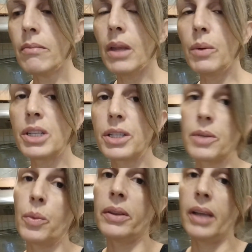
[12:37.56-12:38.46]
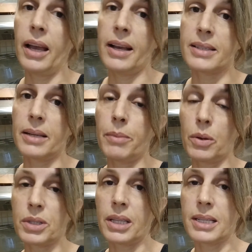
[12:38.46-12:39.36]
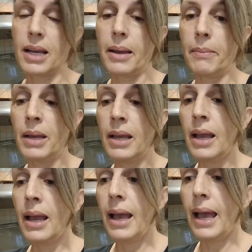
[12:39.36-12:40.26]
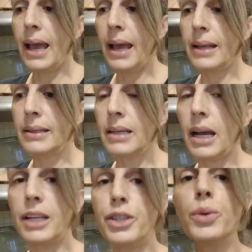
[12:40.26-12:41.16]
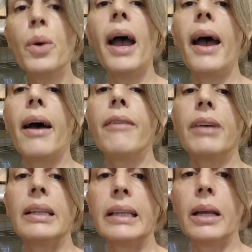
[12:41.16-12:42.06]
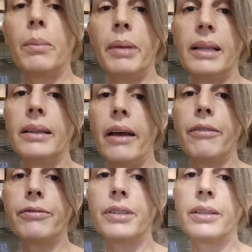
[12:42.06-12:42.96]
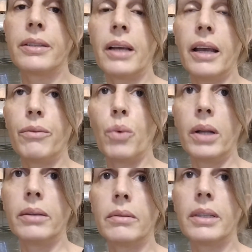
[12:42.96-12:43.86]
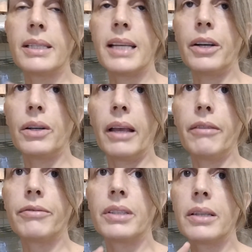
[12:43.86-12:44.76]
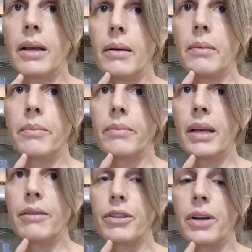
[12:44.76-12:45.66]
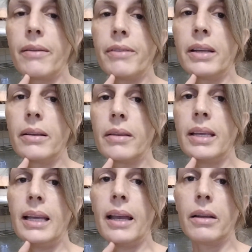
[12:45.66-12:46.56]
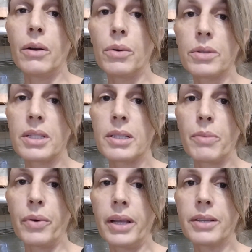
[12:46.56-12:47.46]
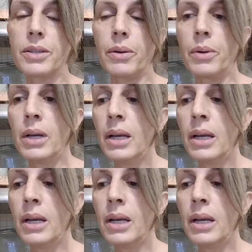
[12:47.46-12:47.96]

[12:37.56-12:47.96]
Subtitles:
which is the one that has it most of the time. And I do have a little bit left. I have 1 container left after having the egg and holes this morning. So